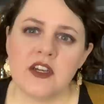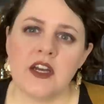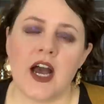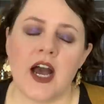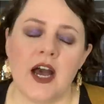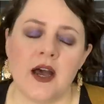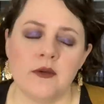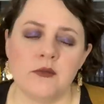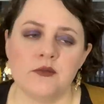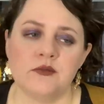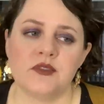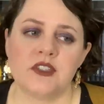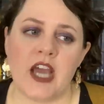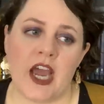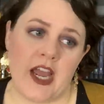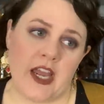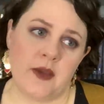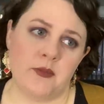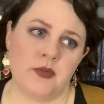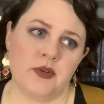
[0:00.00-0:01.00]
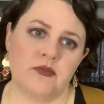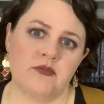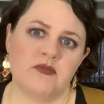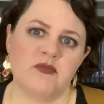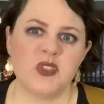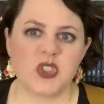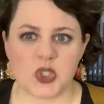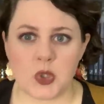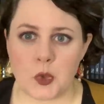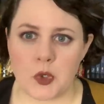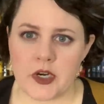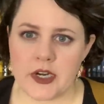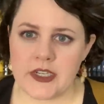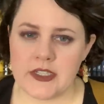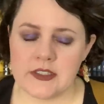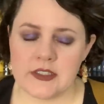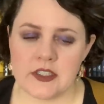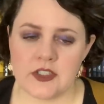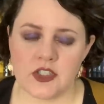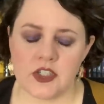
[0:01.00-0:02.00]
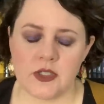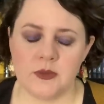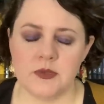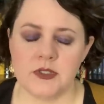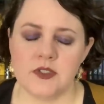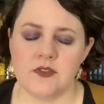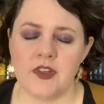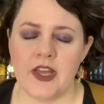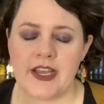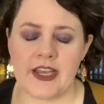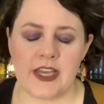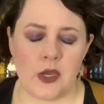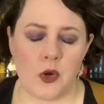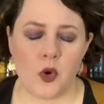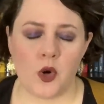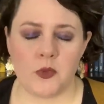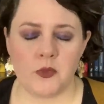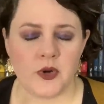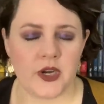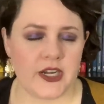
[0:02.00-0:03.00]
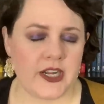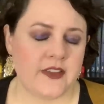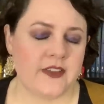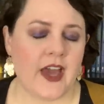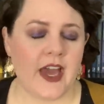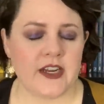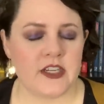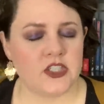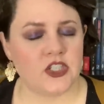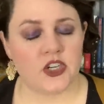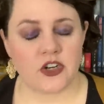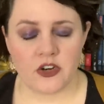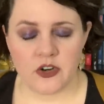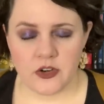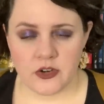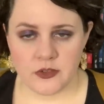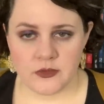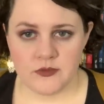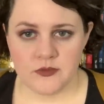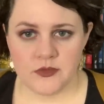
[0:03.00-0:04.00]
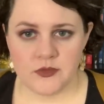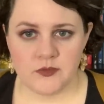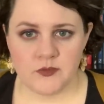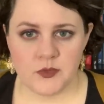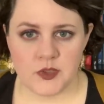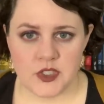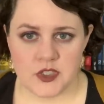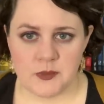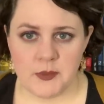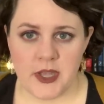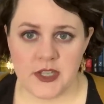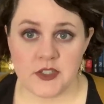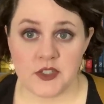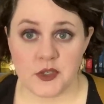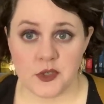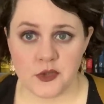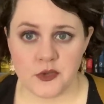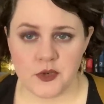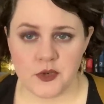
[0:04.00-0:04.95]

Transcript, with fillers: um, type stories in terms of like incorporating that into her suspense or